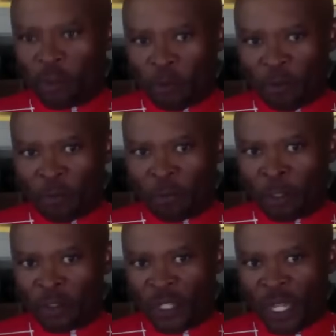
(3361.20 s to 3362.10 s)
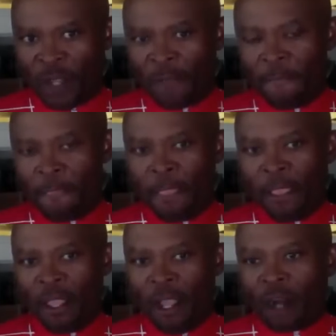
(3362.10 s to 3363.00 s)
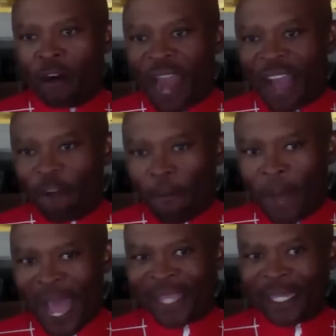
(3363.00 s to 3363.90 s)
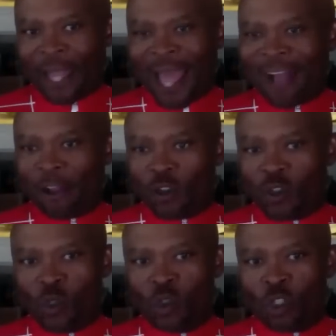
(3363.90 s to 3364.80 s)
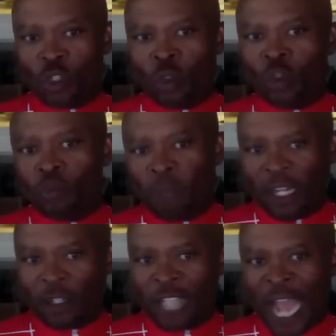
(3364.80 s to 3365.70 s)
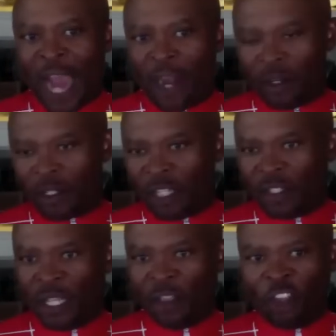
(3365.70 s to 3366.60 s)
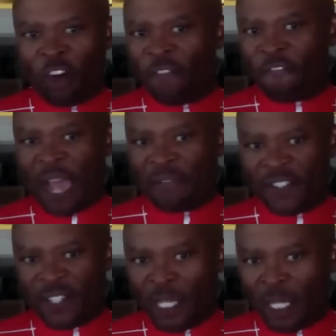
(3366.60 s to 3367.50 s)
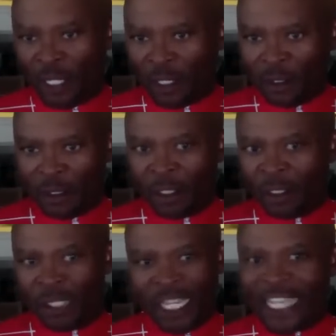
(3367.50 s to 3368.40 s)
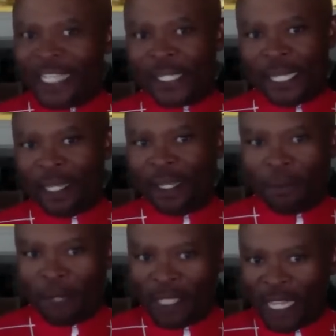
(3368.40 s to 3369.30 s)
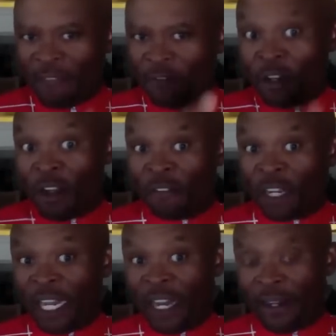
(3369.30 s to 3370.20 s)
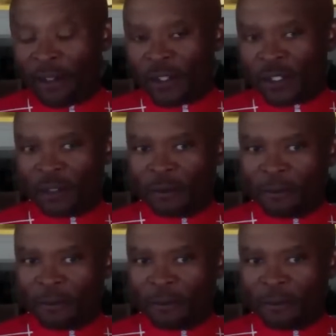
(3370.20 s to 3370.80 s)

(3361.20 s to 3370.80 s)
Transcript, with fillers: per, per se. A gravel bike allows you to use bigger tires, let's say 35C, easy, because they give you enough clearance.